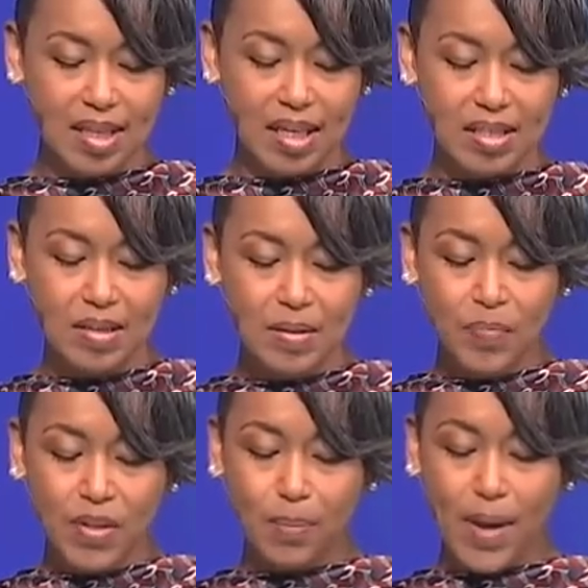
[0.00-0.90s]
this.
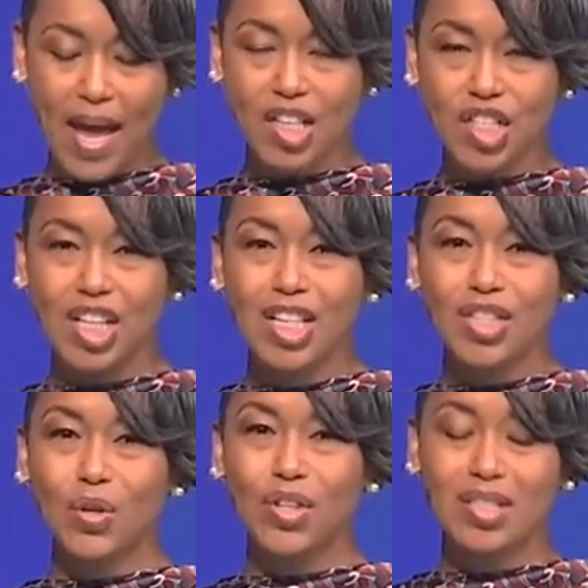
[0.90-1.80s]
In the Passion.
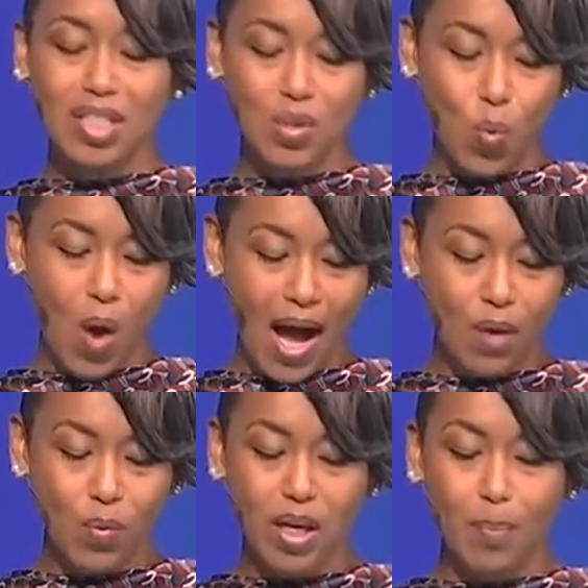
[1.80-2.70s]
So this is
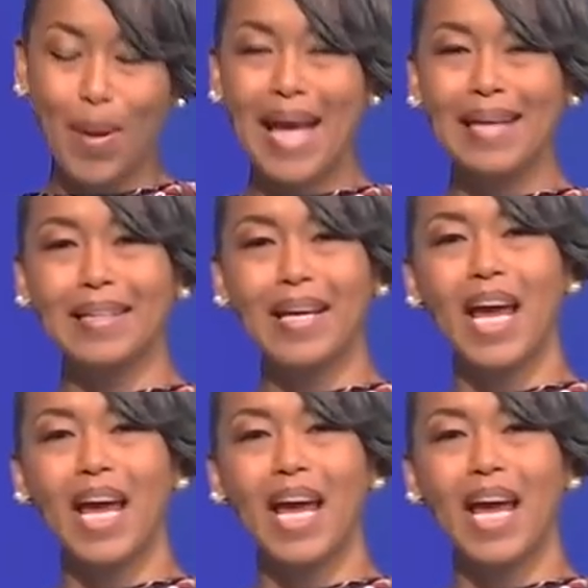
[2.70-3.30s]
why we abandon